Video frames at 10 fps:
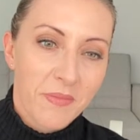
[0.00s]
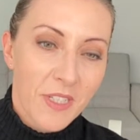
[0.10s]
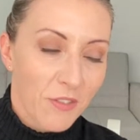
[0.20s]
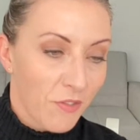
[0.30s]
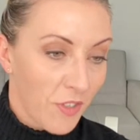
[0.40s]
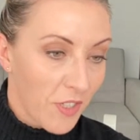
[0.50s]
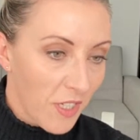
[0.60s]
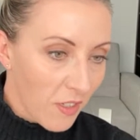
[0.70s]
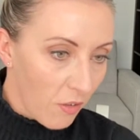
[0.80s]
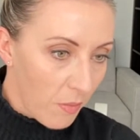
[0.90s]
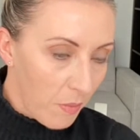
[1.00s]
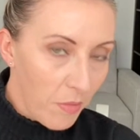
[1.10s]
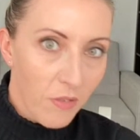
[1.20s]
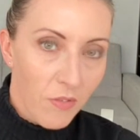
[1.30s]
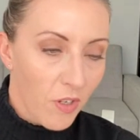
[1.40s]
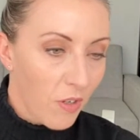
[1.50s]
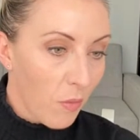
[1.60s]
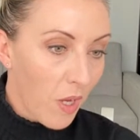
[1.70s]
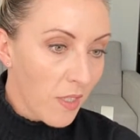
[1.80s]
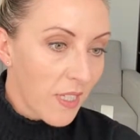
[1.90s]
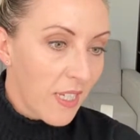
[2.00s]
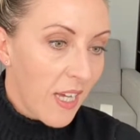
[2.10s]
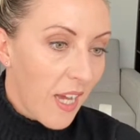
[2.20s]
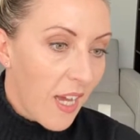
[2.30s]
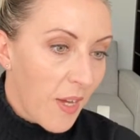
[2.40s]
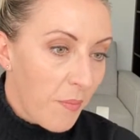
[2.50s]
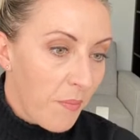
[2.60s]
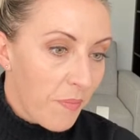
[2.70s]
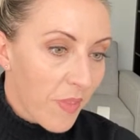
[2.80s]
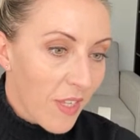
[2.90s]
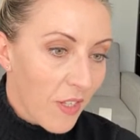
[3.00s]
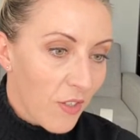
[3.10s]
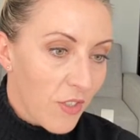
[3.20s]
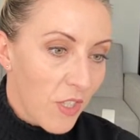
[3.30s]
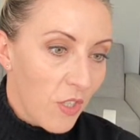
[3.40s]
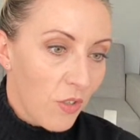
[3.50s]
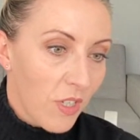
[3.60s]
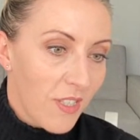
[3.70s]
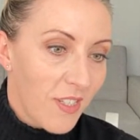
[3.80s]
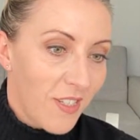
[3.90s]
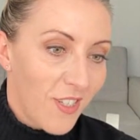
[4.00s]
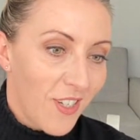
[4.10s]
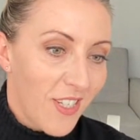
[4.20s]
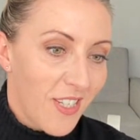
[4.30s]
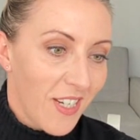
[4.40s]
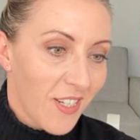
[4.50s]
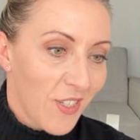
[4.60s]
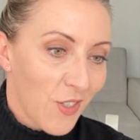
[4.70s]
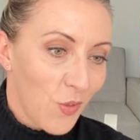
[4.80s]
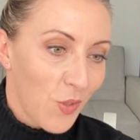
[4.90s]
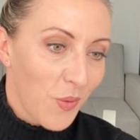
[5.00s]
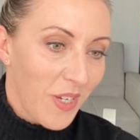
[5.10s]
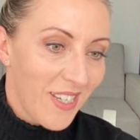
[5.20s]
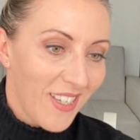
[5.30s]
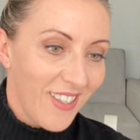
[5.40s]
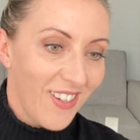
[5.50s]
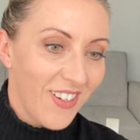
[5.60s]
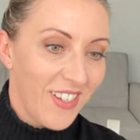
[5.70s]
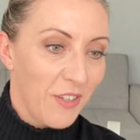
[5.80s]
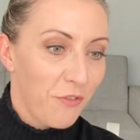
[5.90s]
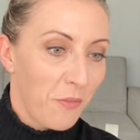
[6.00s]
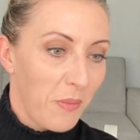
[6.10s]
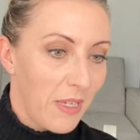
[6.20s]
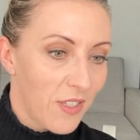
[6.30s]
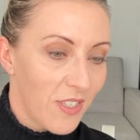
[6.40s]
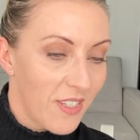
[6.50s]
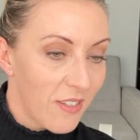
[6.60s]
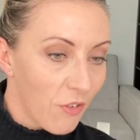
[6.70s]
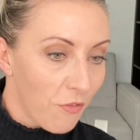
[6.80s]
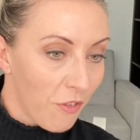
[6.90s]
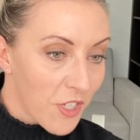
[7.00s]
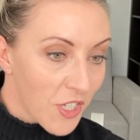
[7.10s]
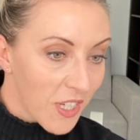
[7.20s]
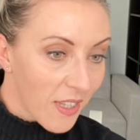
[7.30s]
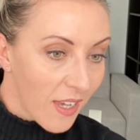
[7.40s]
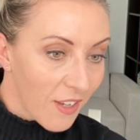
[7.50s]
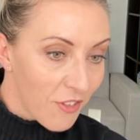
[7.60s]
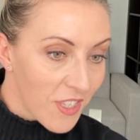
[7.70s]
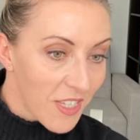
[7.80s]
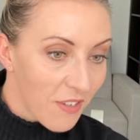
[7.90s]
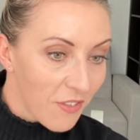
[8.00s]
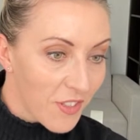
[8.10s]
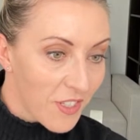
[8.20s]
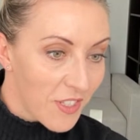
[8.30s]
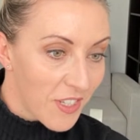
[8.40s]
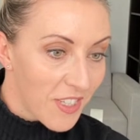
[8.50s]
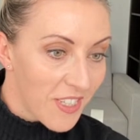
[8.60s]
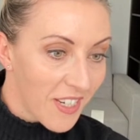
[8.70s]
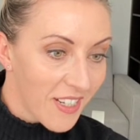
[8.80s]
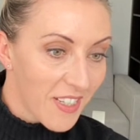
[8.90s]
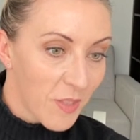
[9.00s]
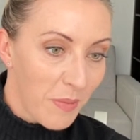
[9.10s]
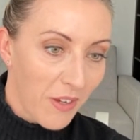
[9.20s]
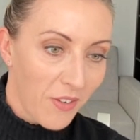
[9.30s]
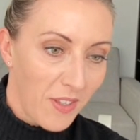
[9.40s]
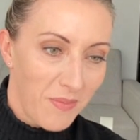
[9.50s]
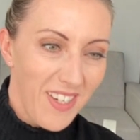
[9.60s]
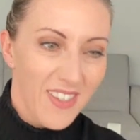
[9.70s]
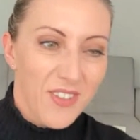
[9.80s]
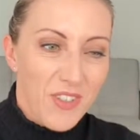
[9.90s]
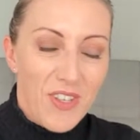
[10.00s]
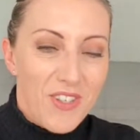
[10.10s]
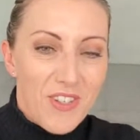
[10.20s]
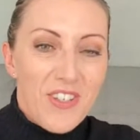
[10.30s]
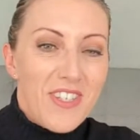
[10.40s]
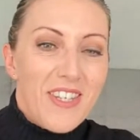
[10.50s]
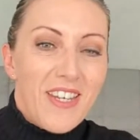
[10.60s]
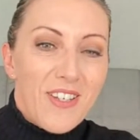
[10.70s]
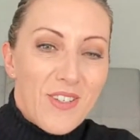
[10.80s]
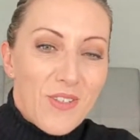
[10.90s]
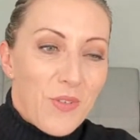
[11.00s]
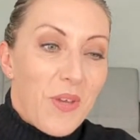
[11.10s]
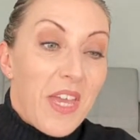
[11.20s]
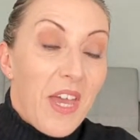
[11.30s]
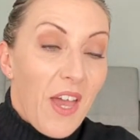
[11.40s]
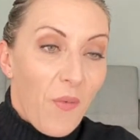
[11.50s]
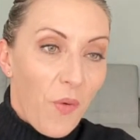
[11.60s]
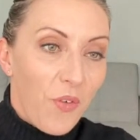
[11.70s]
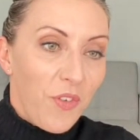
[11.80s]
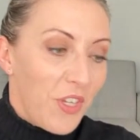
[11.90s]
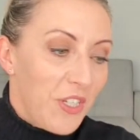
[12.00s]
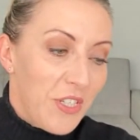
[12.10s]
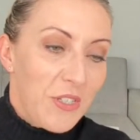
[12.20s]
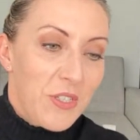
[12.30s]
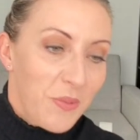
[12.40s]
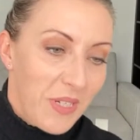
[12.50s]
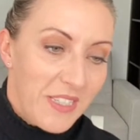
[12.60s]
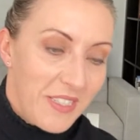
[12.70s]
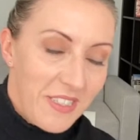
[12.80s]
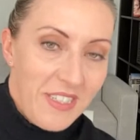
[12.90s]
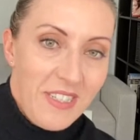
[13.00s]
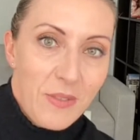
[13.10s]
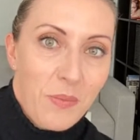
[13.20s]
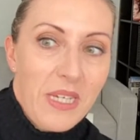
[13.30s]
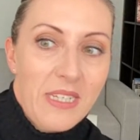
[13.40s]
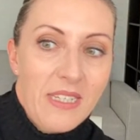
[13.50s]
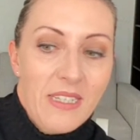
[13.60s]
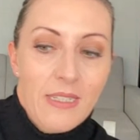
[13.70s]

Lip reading: I'll have to find out. I can't remember. Known it a while. Lottie, the Yorkists did dirty tactics all the way down the line. And for me, just refreshing that Henry VII did dirty tactics back on them. Yeah, it's dirty tactics all the way. What are you going to do to win? You need to win.